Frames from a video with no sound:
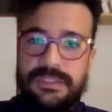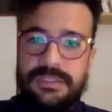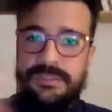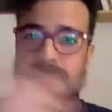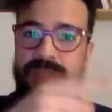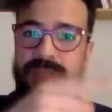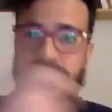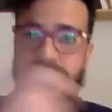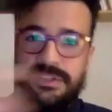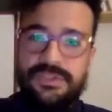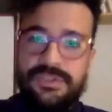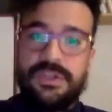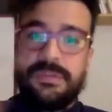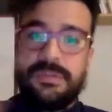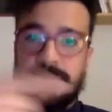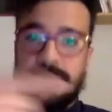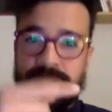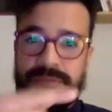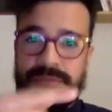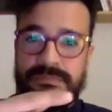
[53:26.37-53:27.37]
speak in
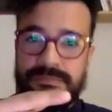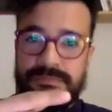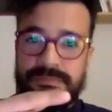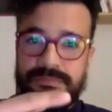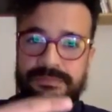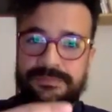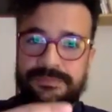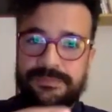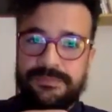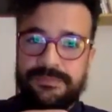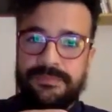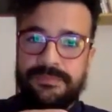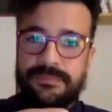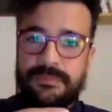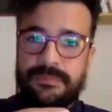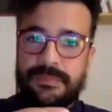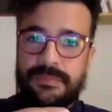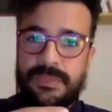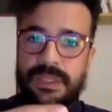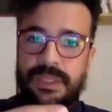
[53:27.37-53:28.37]
German
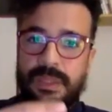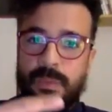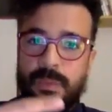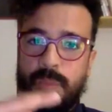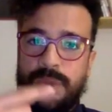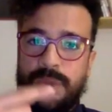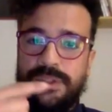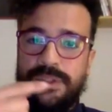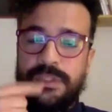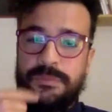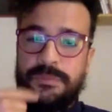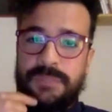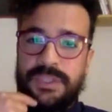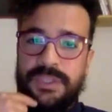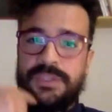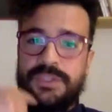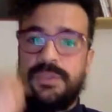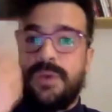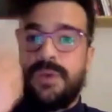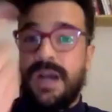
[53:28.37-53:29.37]
when they
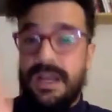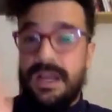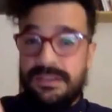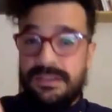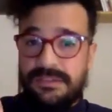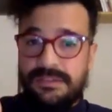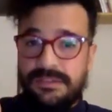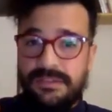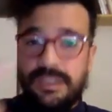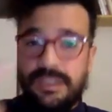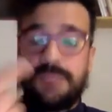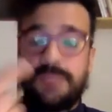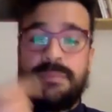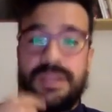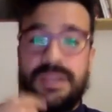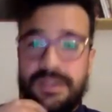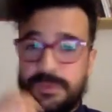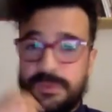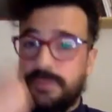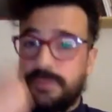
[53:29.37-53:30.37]
speak to us, they
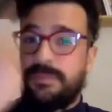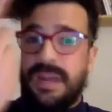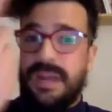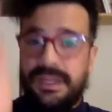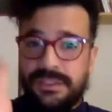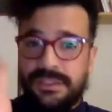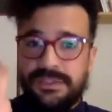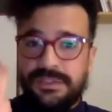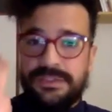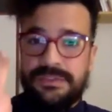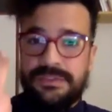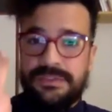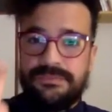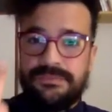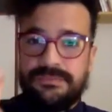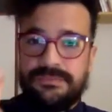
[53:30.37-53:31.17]
speak in Spanish